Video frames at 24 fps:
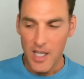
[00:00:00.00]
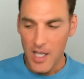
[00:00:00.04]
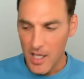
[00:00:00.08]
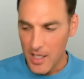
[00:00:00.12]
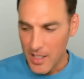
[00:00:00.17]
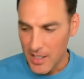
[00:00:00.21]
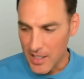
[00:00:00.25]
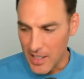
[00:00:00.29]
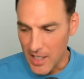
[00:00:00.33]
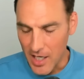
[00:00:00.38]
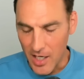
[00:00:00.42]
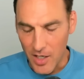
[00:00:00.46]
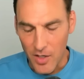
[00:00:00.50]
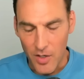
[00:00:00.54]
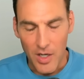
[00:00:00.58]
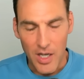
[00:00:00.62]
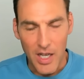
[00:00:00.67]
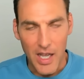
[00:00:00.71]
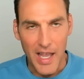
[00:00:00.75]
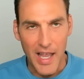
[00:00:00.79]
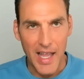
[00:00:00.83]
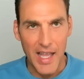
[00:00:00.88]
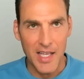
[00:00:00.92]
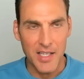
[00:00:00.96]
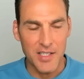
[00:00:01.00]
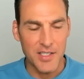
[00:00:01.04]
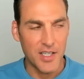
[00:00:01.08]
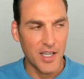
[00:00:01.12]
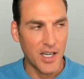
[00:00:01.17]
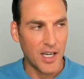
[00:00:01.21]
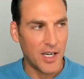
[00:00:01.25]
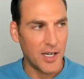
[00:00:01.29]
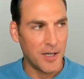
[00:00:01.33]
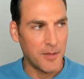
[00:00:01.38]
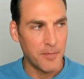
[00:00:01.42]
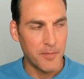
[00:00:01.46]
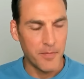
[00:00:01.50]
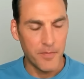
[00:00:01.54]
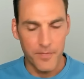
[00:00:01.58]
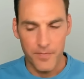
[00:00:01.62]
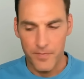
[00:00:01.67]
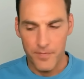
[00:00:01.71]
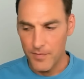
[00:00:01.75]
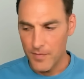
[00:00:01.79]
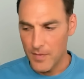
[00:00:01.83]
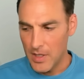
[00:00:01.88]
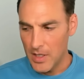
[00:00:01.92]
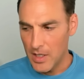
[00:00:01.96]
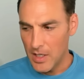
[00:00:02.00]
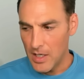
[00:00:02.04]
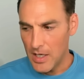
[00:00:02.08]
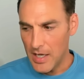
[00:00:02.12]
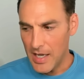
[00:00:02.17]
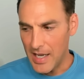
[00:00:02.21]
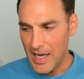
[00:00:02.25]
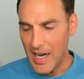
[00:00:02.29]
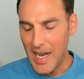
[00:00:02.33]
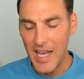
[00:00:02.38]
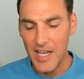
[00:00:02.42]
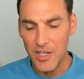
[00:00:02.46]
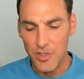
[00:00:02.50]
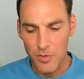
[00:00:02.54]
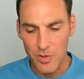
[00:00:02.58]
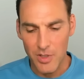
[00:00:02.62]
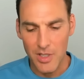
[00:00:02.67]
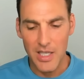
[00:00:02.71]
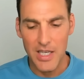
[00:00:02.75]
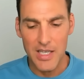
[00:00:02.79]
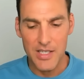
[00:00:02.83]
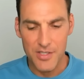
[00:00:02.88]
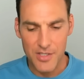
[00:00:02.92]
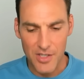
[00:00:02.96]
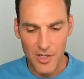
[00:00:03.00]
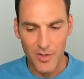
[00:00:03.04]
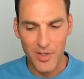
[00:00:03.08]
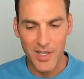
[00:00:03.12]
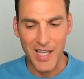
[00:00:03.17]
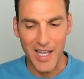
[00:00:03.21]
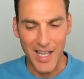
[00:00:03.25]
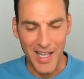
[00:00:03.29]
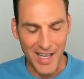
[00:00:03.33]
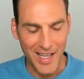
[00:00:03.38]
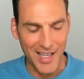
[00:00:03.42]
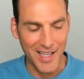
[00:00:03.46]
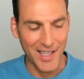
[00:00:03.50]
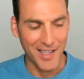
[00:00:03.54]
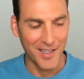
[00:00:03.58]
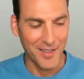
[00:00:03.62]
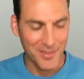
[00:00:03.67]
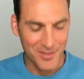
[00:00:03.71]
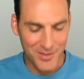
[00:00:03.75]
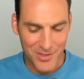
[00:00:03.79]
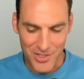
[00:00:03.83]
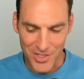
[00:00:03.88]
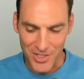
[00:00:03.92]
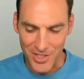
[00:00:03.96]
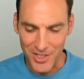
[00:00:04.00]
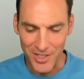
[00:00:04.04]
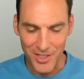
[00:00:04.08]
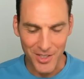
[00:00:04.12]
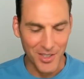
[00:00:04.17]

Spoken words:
you know, and I had to realize, okay, chill.